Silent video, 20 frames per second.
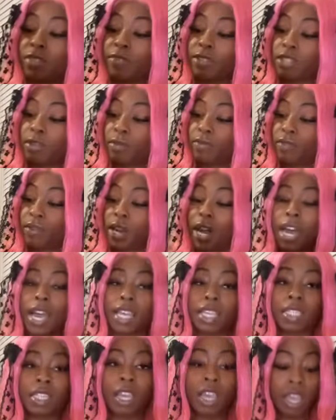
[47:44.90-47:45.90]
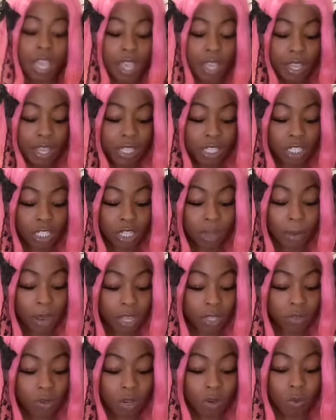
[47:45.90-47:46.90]
for some of you guys.
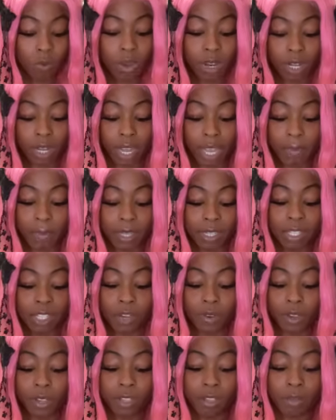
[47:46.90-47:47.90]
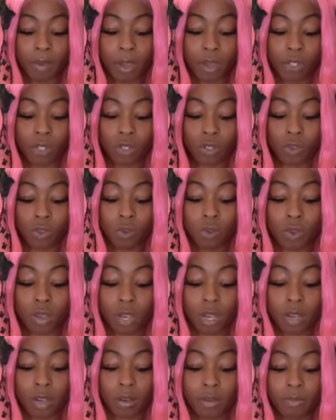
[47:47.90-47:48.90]
Somebody's gonna want to like be serious about you.
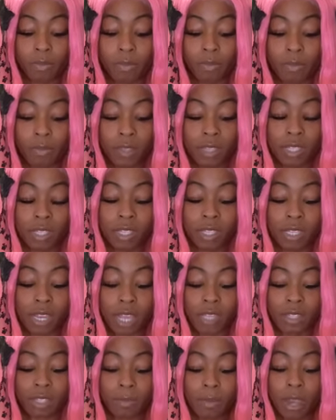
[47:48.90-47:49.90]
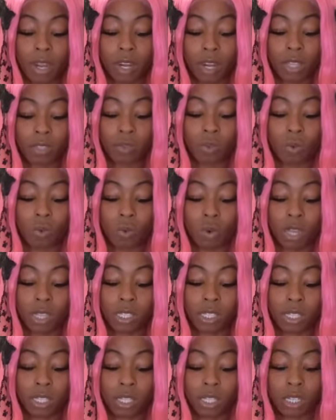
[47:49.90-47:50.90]
Um, this is not somebody that's gonna want
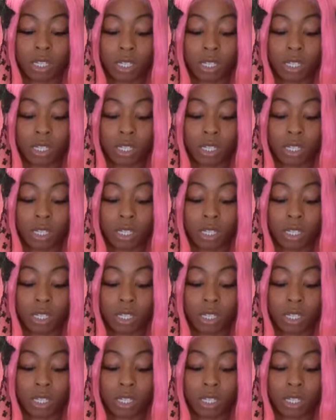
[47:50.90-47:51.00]
to